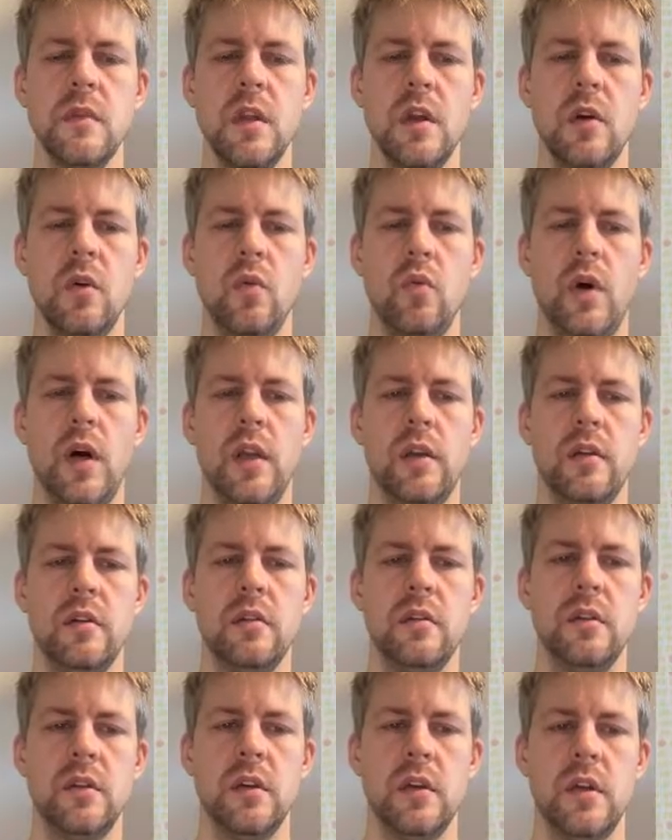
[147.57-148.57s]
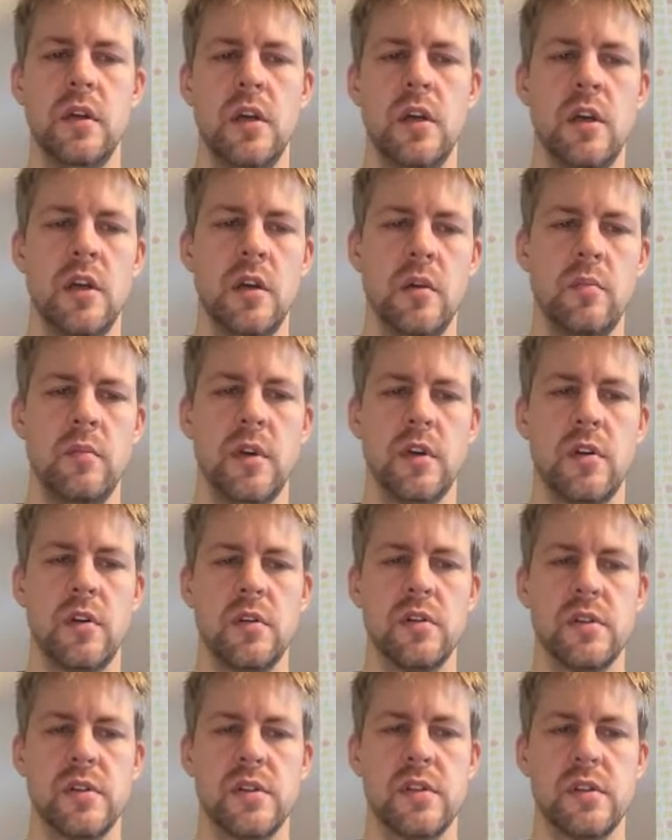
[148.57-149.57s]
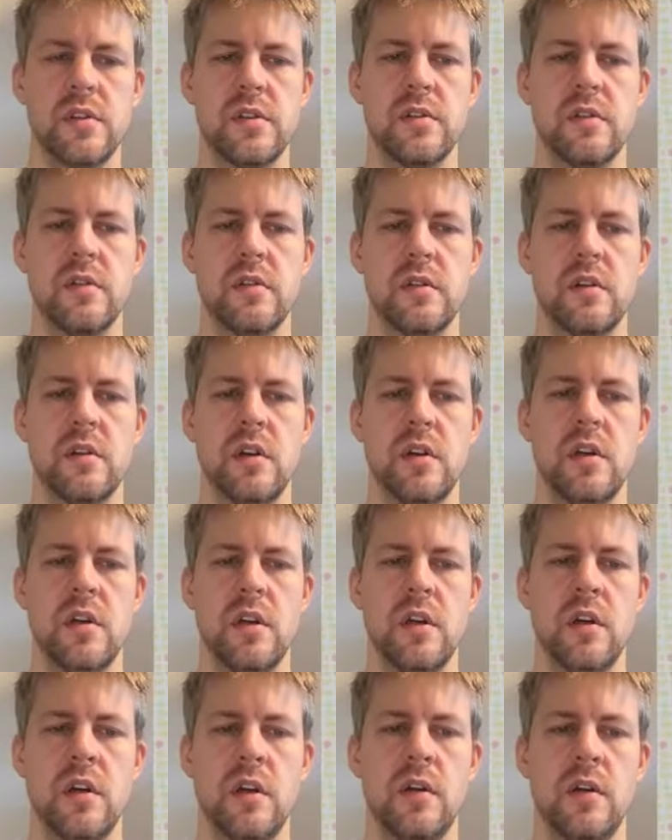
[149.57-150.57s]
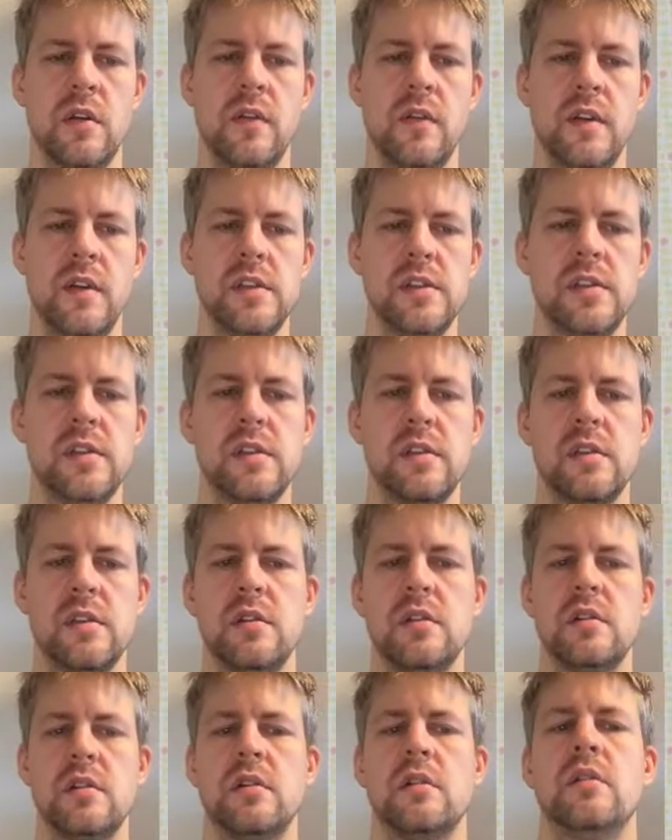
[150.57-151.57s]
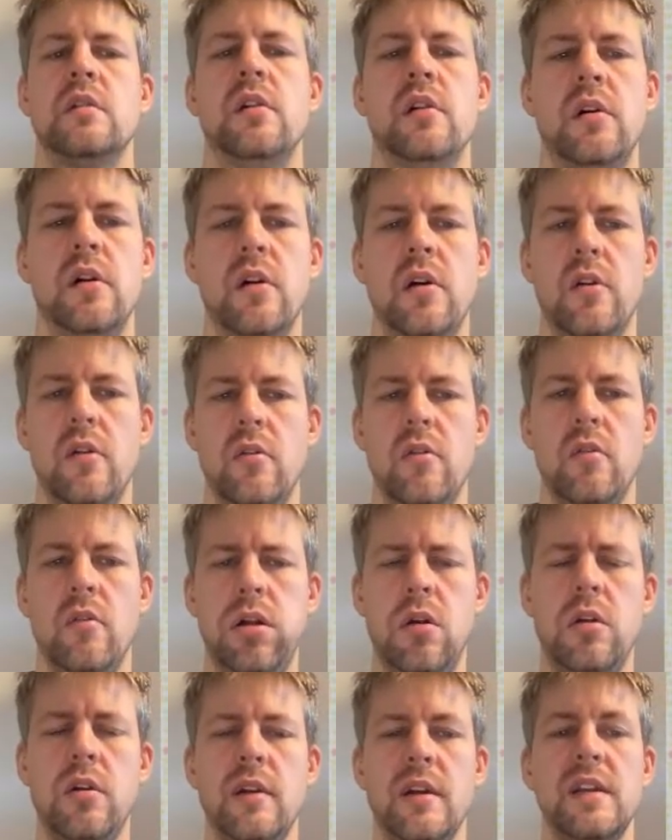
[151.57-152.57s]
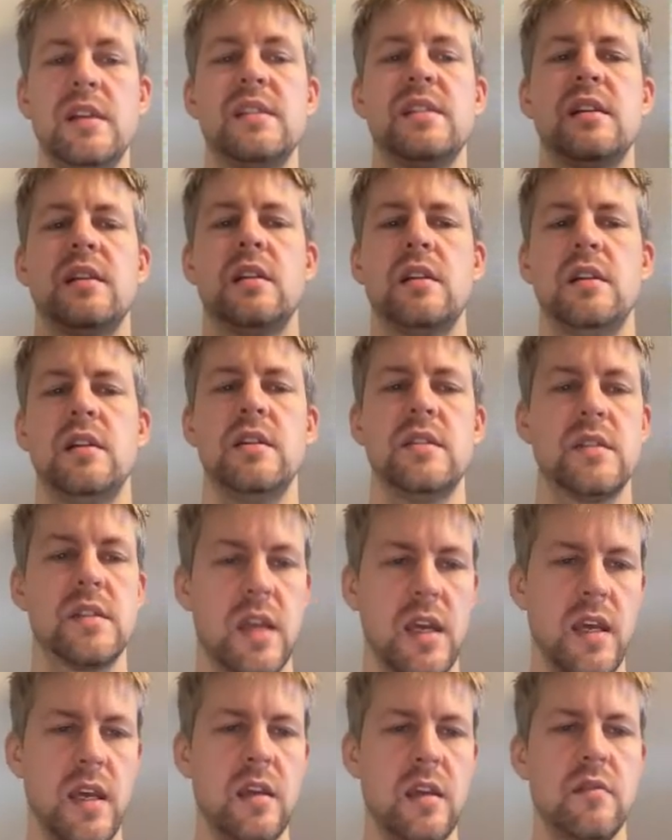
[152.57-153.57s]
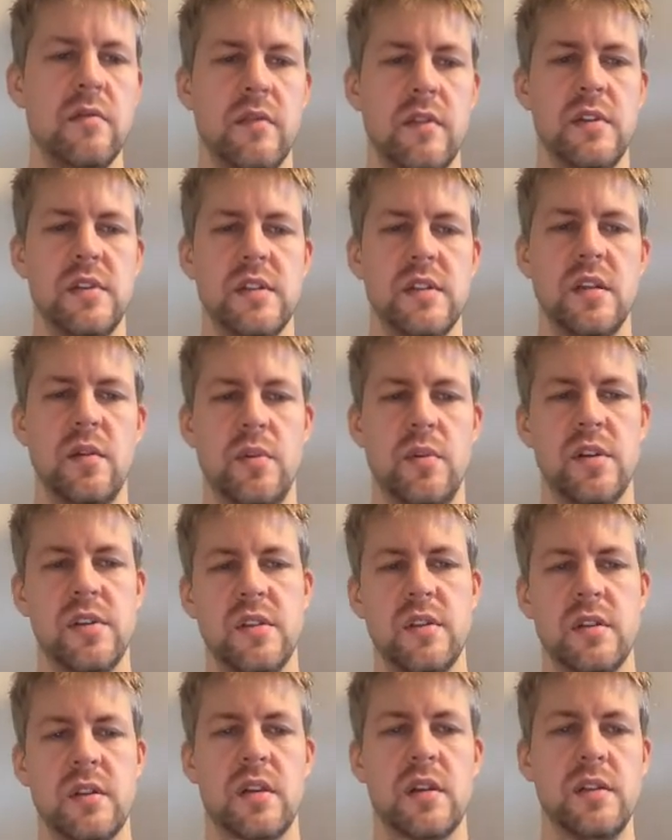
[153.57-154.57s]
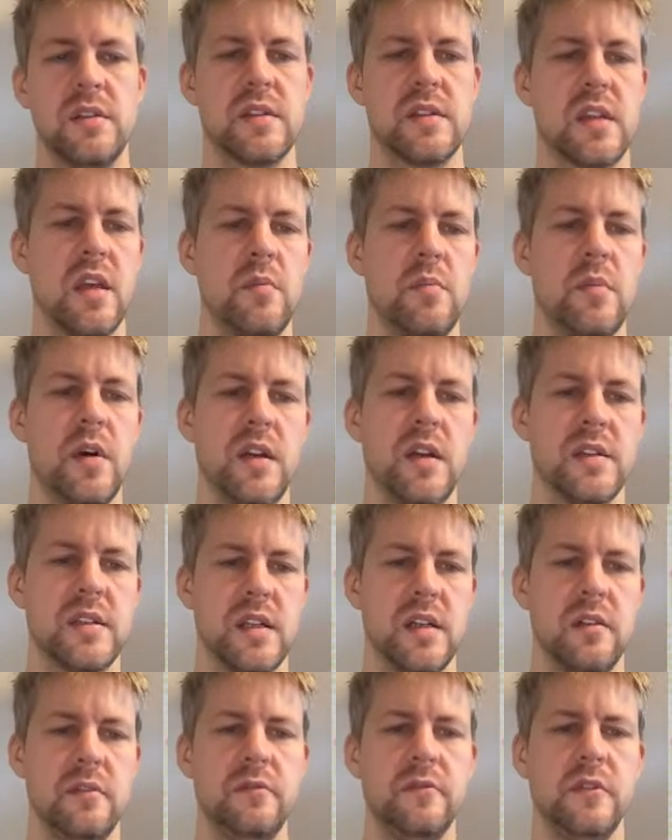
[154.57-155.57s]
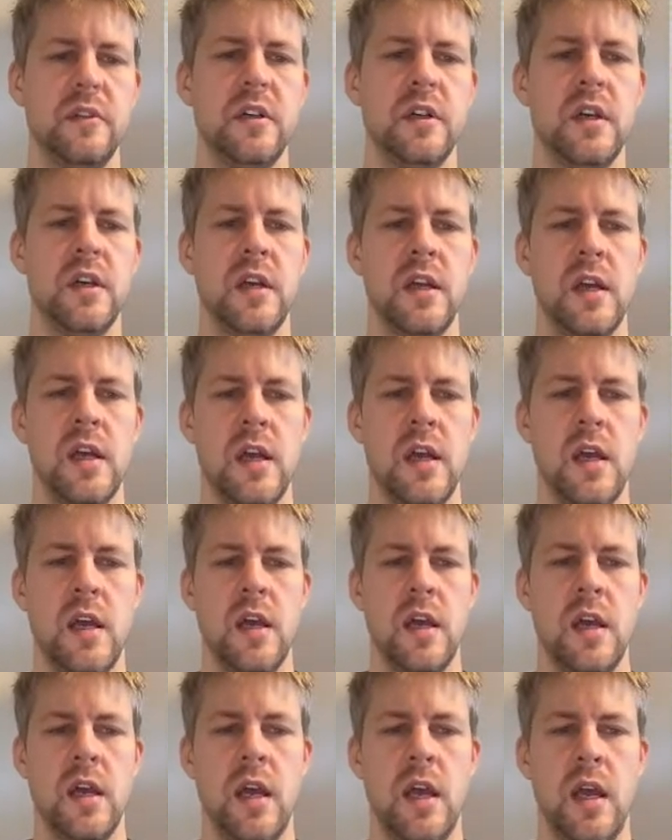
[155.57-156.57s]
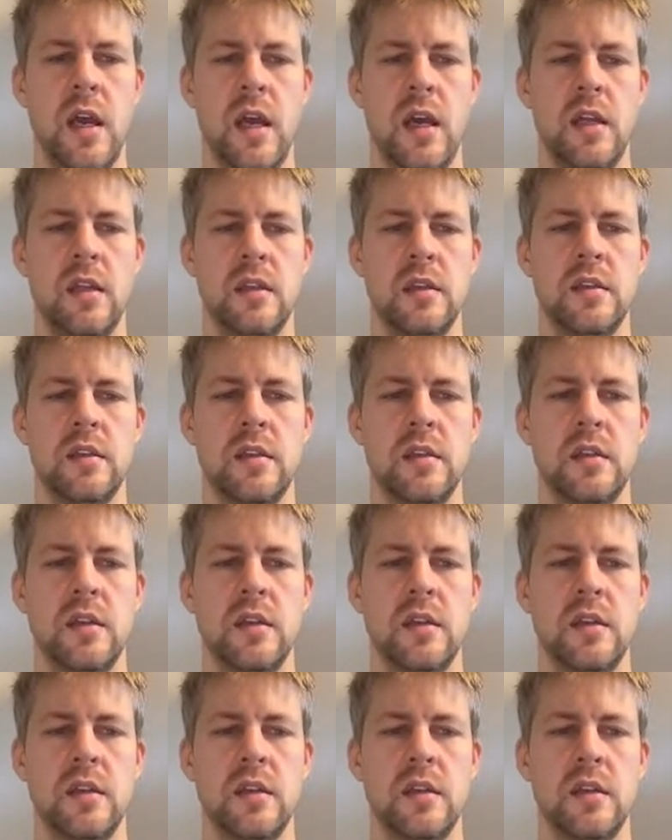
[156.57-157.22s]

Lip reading: 1, because this is at least k. This number is at least k by itself. And